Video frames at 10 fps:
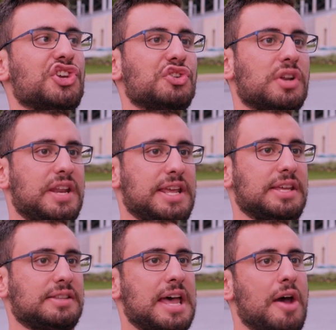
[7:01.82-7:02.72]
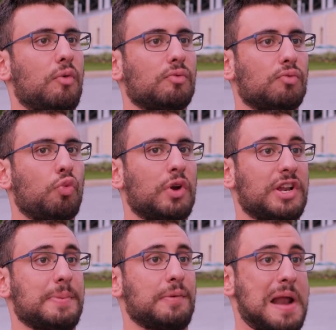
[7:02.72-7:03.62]
unity that wanted
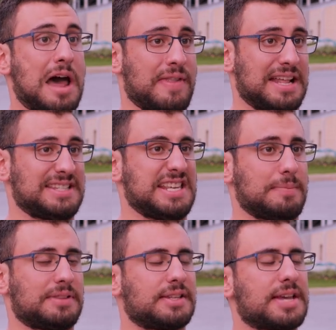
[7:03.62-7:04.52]
to be around that team at the